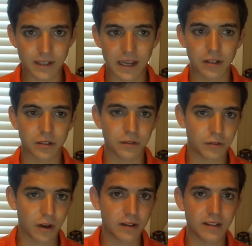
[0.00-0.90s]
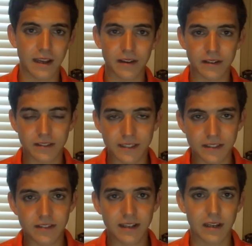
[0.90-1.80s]
how to construct it, how to
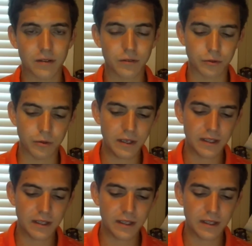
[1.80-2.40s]
cleanse it, how to